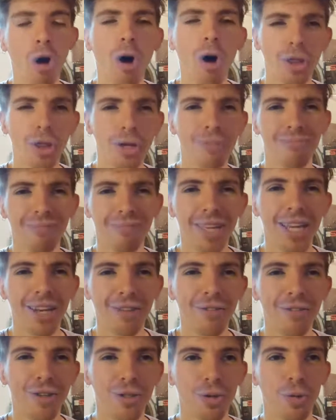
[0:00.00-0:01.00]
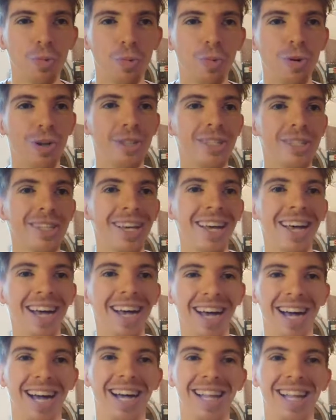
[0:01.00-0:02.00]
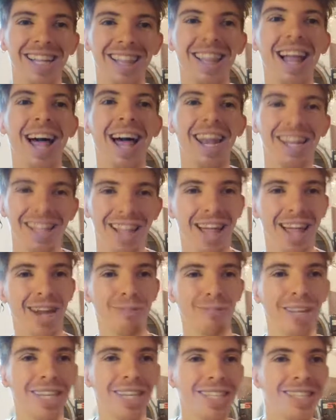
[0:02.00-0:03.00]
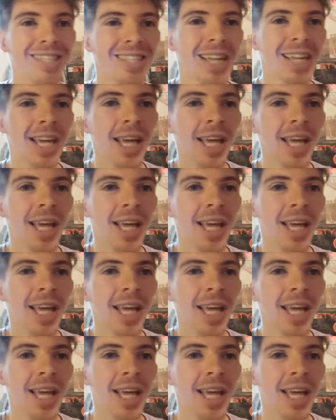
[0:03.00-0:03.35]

call them individual wars. Uh, a lot, a lot of places.